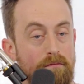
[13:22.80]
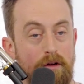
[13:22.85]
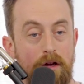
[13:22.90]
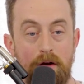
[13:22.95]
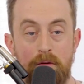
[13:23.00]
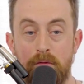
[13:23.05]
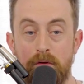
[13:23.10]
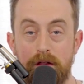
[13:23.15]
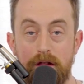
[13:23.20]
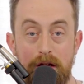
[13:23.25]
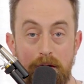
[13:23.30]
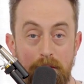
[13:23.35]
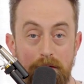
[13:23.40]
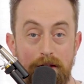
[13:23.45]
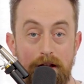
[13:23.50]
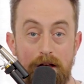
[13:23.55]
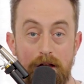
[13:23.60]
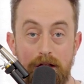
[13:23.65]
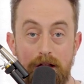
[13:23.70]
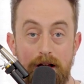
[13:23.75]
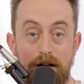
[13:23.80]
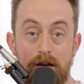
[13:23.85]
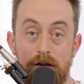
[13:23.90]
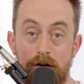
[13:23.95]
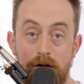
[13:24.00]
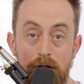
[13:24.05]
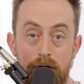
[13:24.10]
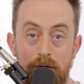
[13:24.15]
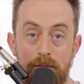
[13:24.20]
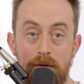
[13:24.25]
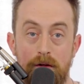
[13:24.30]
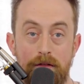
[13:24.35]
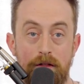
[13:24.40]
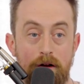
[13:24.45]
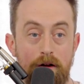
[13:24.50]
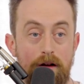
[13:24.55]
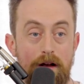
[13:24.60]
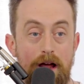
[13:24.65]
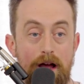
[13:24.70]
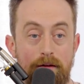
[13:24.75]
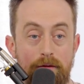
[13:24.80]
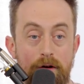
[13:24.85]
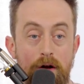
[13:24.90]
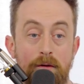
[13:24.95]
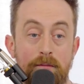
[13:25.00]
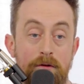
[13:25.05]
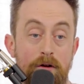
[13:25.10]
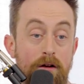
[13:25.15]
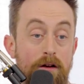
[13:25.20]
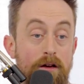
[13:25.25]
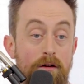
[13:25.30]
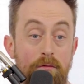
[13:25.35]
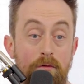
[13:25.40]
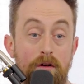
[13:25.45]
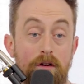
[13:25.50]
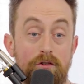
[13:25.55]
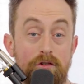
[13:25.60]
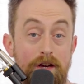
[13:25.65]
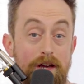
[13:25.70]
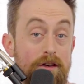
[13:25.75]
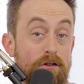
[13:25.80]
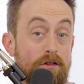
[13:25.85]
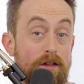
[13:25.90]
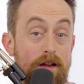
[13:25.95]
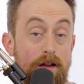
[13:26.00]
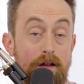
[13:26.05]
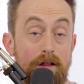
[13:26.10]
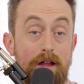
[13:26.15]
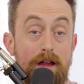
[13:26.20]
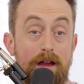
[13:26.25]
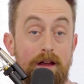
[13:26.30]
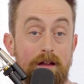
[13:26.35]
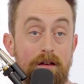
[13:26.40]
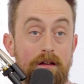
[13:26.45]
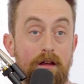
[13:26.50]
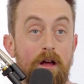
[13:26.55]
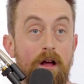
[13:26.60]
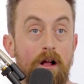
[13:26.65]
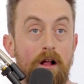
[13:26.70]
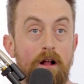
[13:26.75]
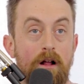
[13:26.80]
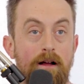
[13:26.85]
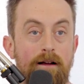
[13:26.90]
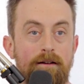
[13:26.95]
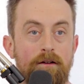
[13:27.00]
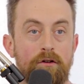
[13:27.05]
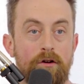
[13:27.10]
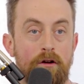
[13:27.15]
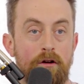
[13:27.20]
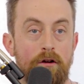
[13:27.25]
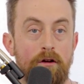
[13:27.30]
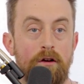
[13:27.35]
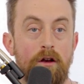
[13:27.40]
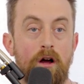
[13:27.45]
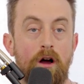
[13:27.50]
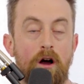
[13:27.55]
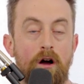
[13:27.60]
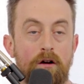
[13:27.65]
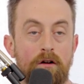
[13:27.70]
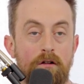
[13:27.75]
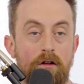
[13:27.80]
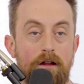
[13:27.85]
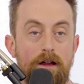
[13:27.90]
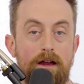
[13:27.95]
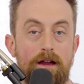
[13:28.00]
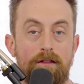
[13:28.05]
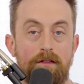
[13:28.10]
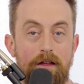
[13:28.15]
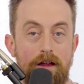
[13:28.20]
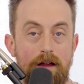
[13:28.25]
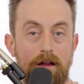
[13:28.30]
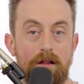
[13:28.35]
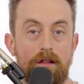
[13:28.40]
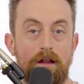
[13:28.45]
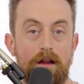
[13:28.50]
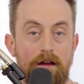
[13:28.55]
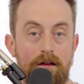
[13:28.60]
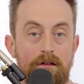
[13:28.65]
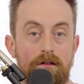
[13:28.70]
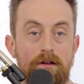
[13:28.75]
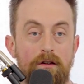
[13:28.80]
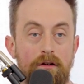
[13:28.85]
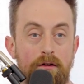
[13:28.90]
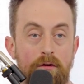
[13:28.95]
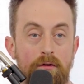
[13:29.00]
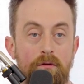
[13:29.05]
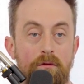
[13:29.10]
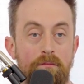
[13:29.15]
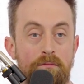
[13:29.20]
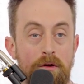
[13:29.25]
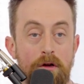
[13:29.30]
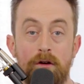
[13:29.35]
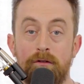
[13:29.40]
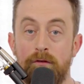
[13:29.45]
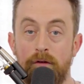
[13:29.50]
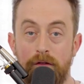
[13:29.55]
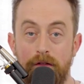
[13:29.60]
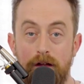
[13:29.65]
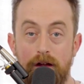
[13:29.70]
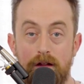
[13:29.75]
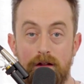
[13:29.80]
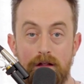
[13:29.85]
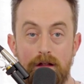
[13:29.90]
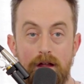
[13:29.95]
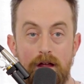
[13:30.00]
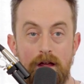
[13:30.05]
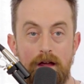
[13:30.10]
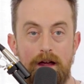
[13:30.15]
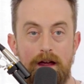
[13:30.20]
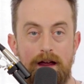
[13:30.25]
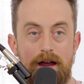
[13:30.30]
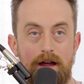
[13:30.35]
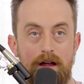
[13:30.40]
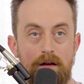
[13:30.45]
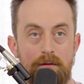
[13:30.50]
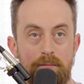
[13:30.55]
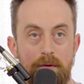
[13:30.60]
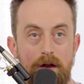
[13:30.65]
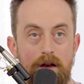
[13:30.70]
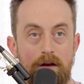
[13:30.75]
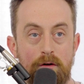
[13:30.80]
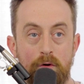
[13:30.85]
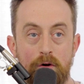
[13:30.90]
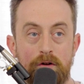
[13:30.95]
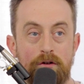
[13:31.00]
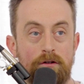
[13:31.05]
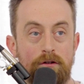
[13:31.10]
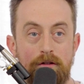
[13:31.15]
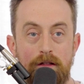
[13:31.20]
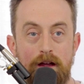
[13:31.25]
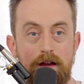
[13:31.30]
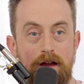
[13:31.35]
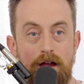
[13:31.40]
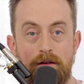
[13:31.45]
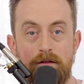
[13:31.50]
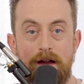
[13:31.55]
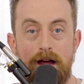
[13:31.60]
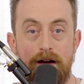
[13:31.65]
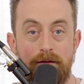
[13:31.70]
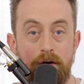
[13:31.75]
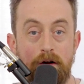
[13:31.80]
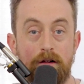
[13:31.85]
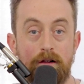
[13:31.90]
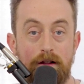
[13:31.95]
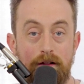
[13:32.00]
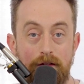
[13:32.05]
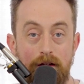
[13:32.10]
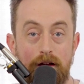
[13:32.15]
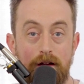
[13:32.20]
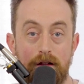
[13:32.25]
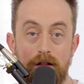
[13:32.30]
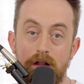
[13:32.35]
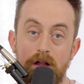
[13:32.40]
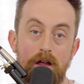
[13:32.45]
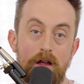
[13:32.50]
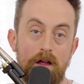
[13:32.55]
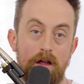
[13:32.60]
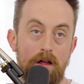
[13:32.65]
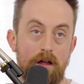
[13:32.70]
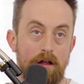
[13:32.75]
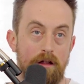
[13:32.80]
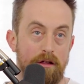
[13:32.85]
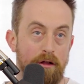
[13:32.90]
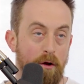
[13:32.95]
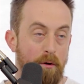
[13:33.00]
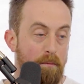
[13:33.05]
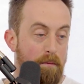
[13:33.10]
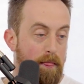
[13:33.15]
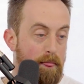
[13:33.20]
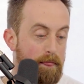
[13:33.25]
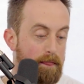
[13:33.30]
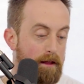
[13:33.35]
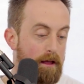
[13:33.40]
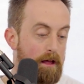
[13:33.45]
we'll see what they decide to do, but they're going to have an opportunity to really change things and turn ugly things into beautiful things. But in order to do that, you have to have ugly things. So